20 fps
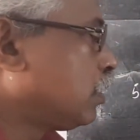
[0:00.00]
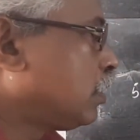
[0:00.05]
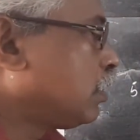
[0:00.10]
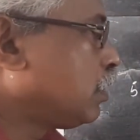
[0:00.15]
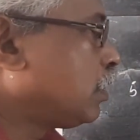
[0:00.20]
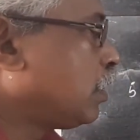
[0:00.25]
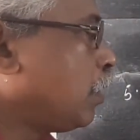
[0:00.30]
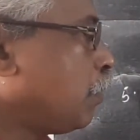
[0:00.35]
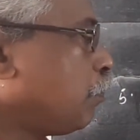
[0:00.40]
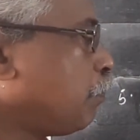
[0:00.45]

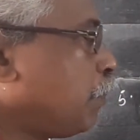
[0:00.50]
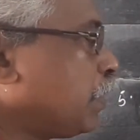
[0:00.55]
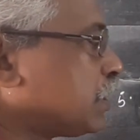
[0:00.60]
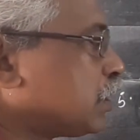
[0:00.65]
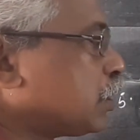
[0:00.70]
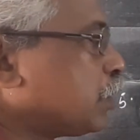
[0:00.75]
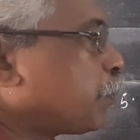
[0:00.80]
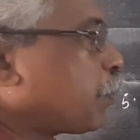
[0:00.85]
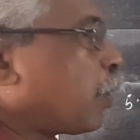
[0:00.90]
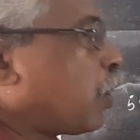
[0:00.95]
the best
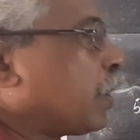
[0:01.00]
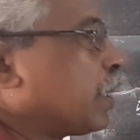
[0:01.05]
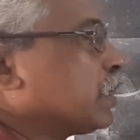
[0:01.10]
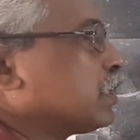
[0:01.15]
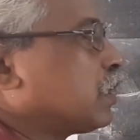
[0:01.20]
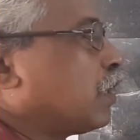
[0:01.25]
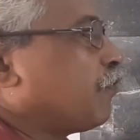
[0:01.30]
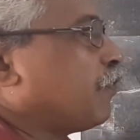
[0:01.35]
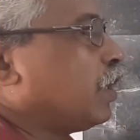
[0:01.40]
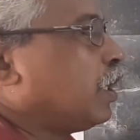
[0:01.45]
products
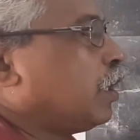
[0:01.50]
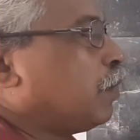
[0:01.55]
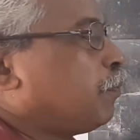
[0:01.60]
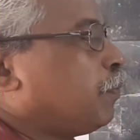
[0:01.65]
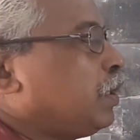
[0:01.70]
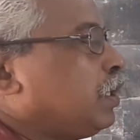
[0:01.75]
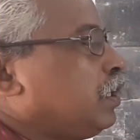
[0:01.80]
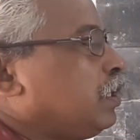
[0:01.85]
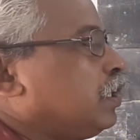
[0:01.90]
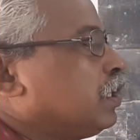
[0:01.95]

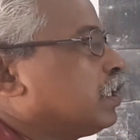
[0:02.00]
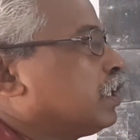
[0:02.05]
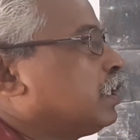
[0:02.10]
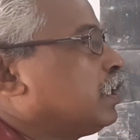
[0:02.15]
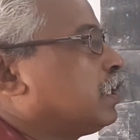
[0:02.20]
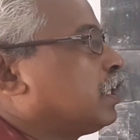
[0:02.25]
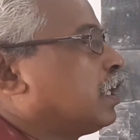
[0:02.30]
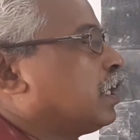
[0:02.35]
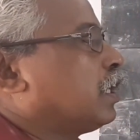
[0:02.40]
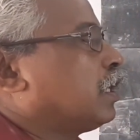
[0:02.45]
available in
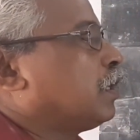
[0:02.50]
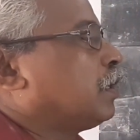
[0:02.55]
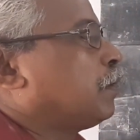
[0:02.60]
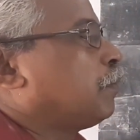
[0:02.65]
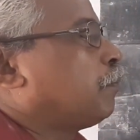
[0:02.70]
the